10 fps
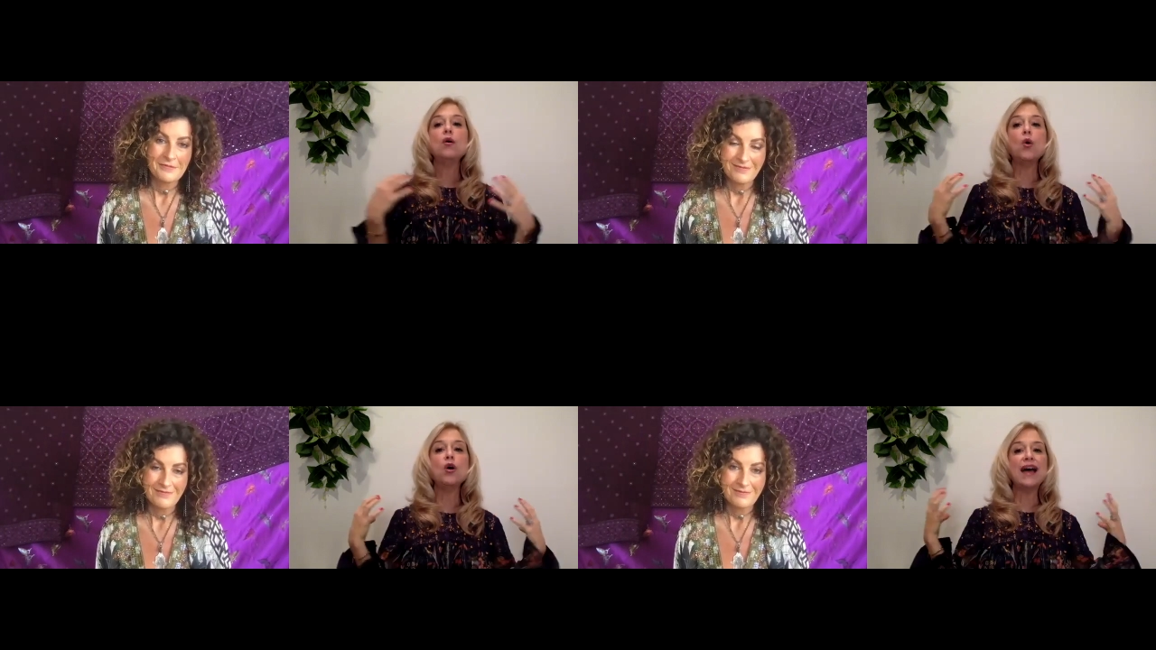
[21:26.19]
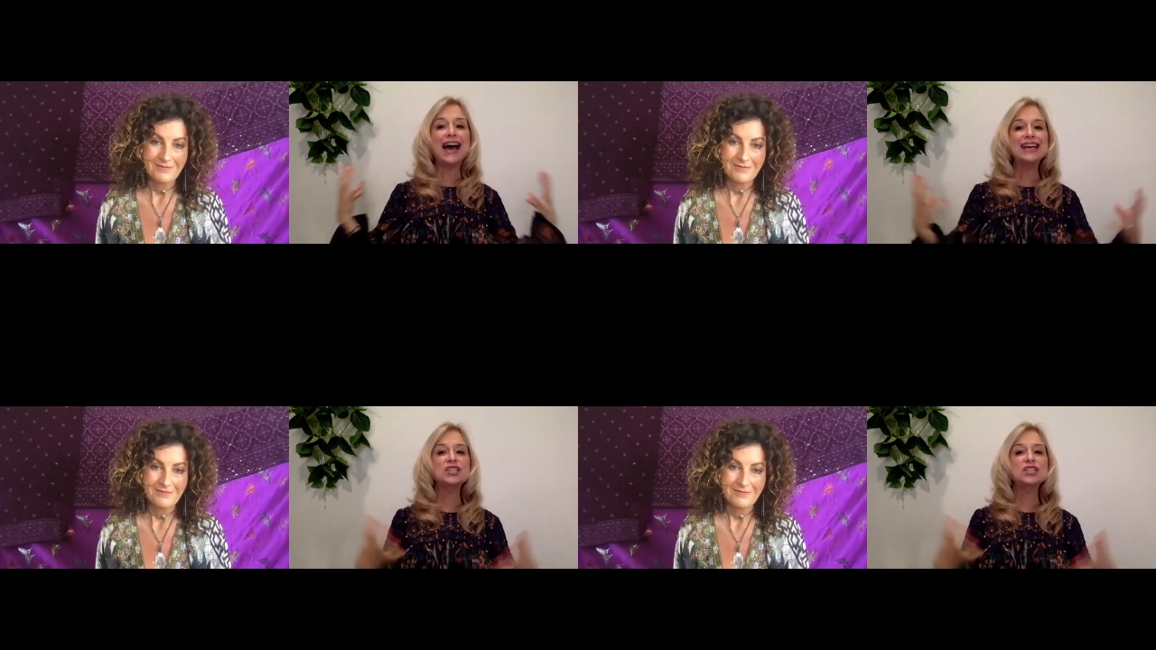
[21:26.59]
Speaker 1: all
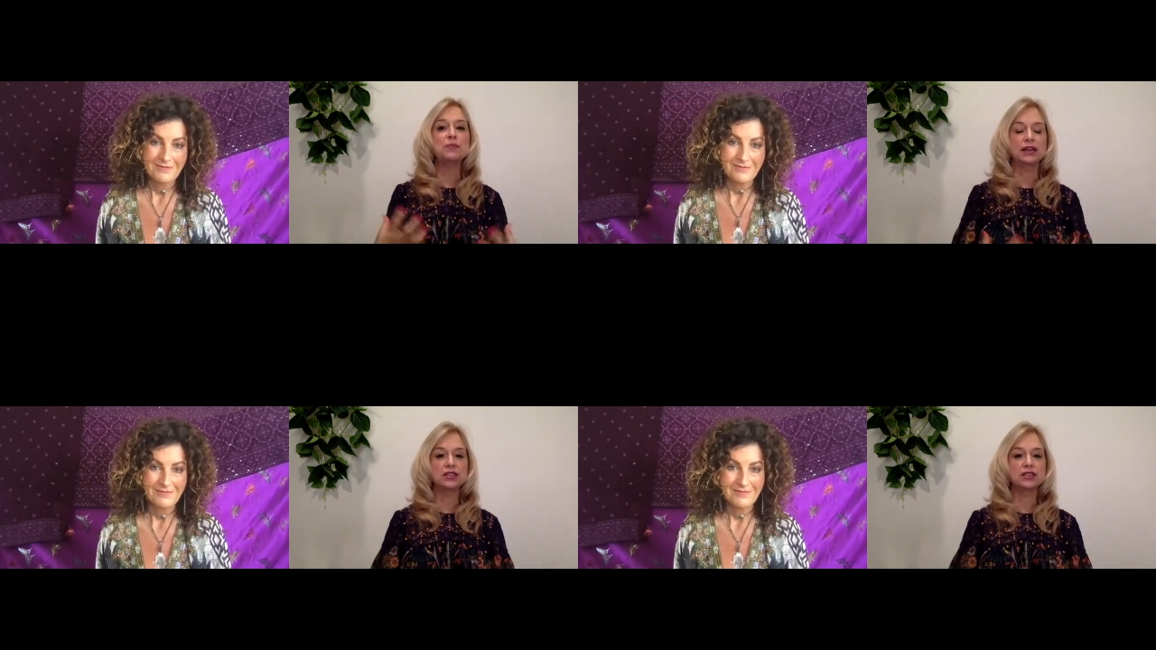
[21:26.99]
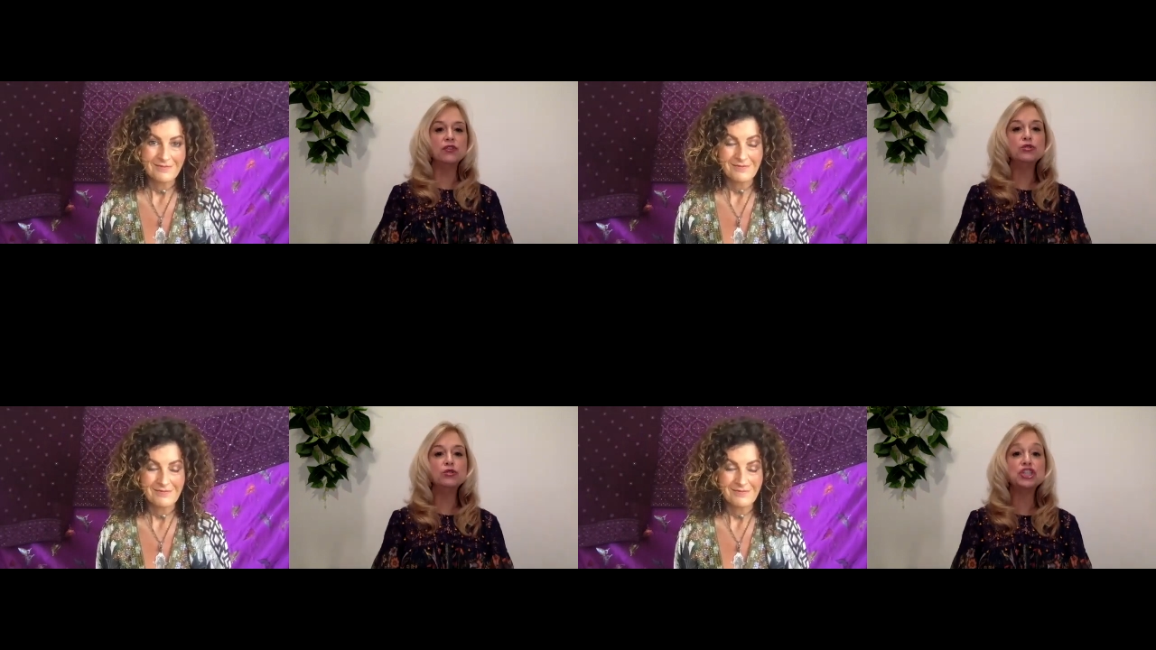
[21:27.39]
aspects
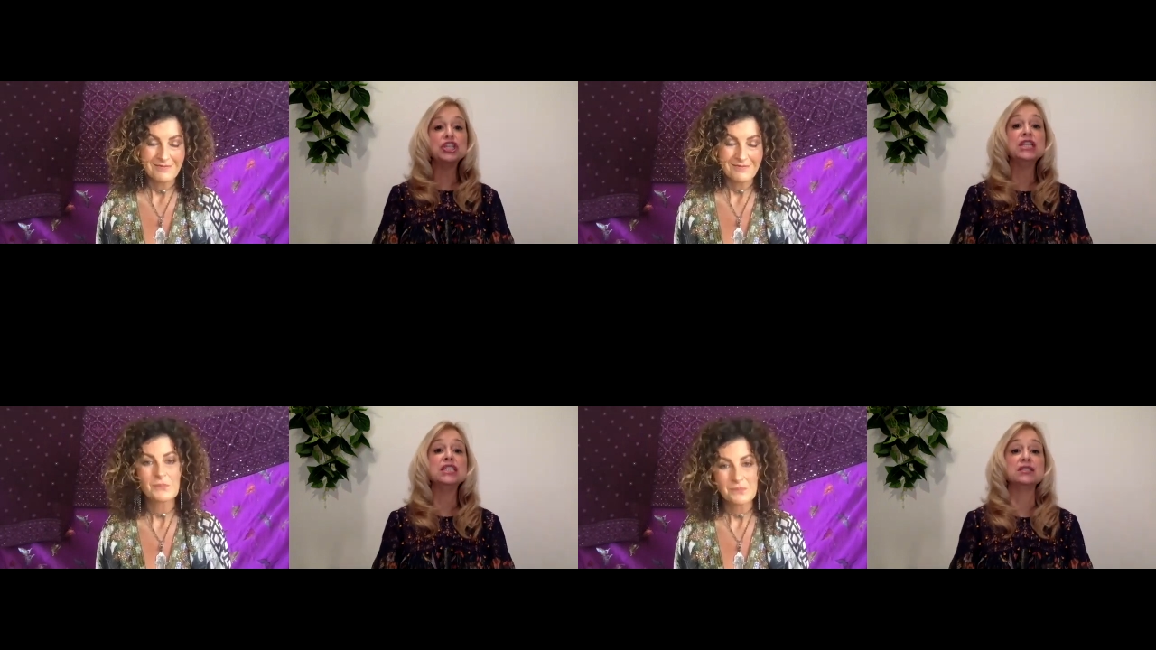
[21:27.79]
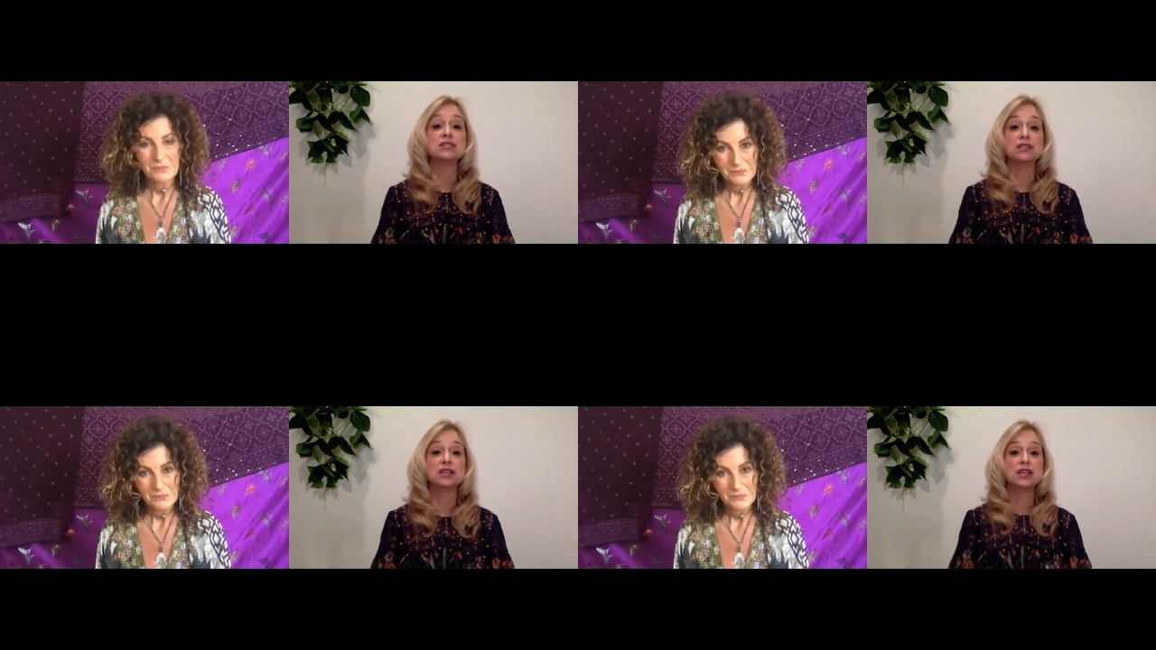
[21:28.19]
of who she
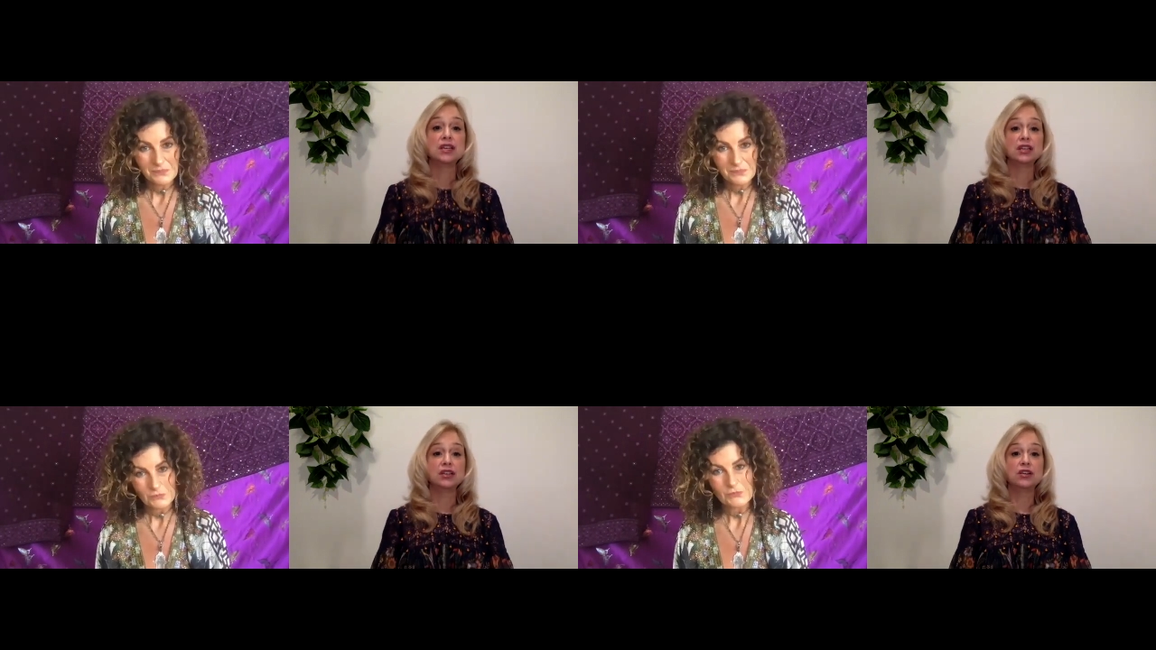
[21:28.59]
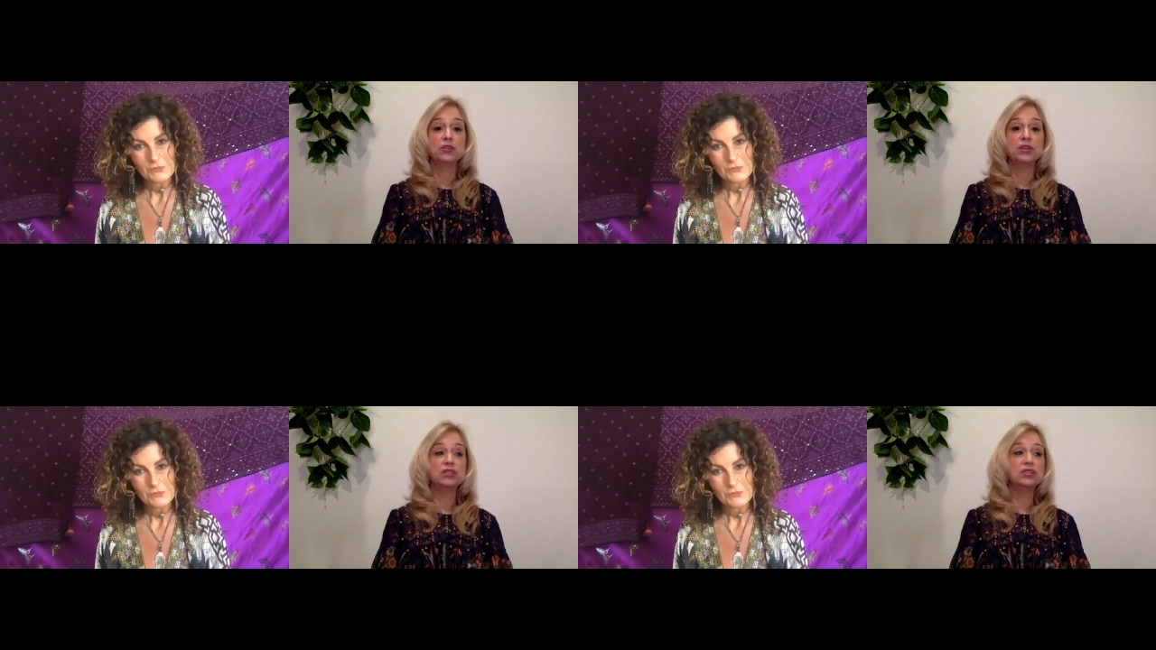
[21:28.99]
is you know
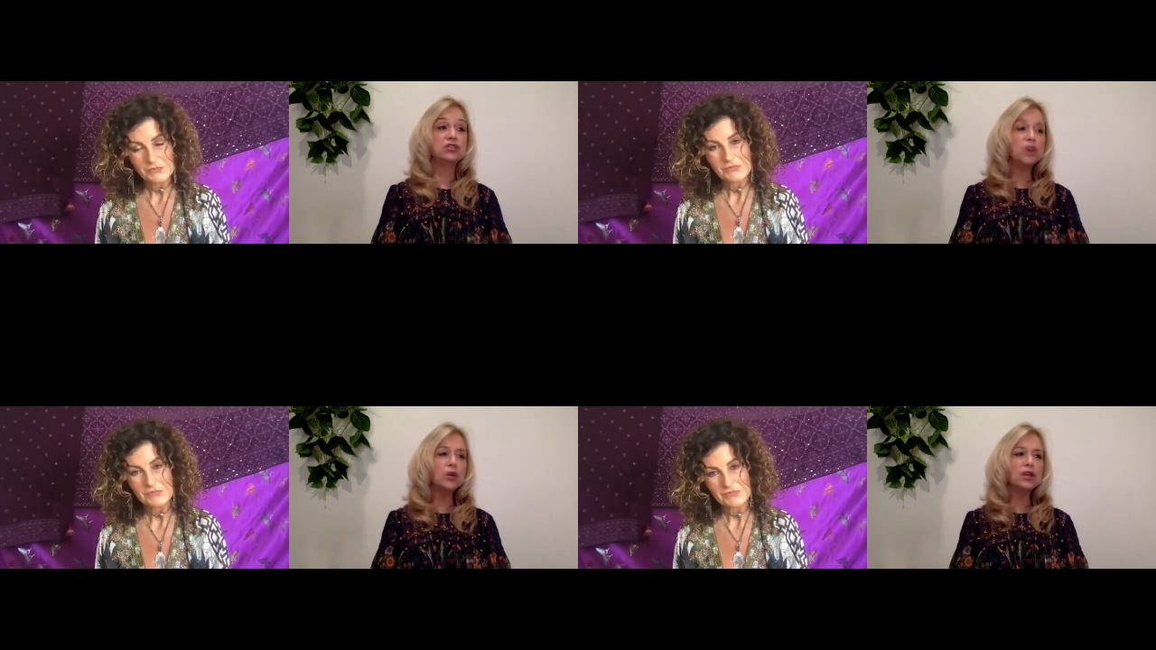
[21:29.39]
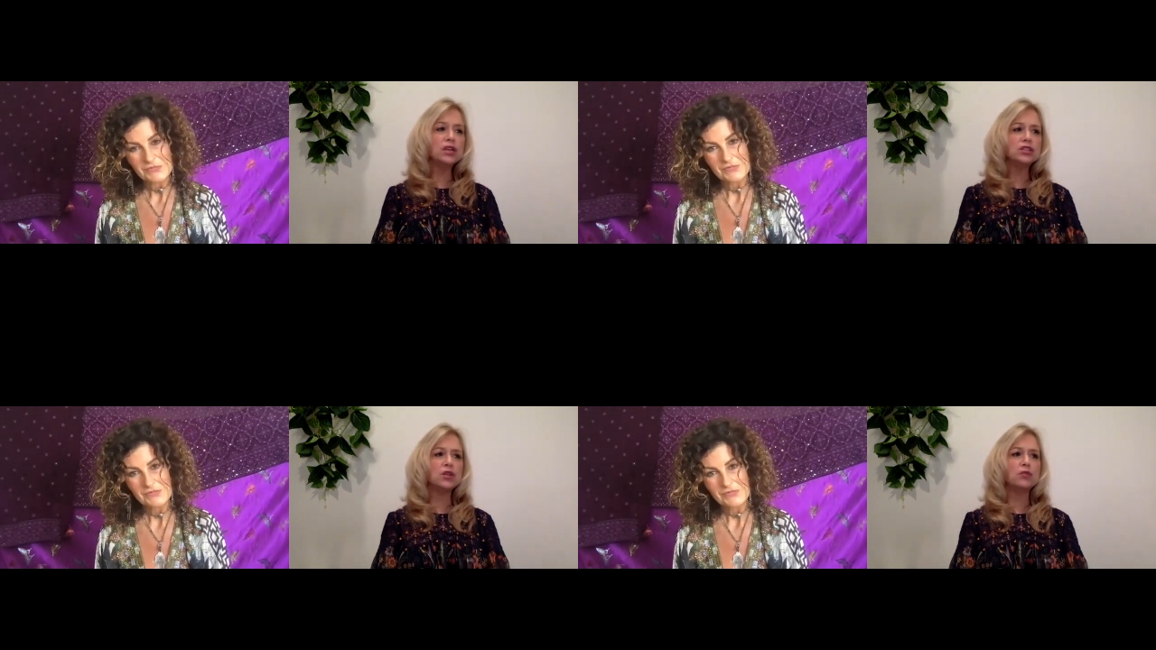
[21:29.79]
because it's so it's so